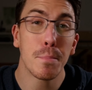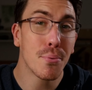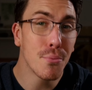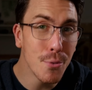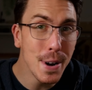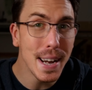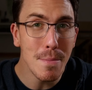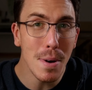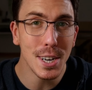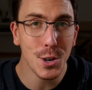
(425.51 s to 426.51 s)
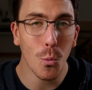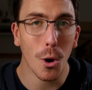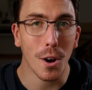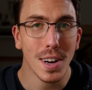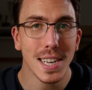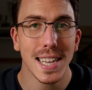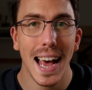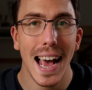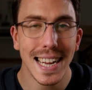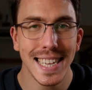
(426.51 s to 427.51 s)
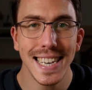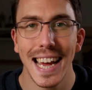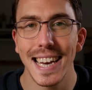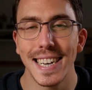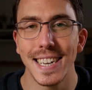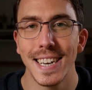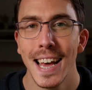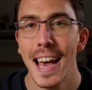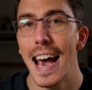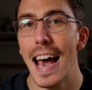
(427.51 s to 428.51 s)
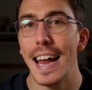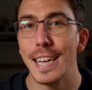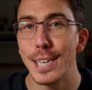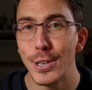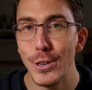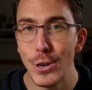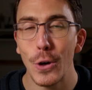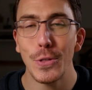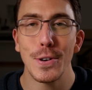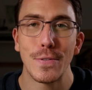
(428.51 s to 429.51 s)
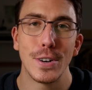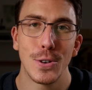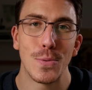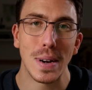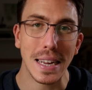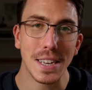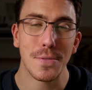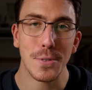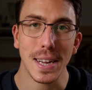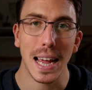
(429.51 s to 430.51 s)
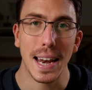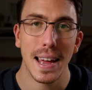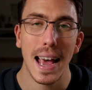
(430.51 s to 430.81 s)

pretty much works as intended, and it's not the official release of FreeCAD.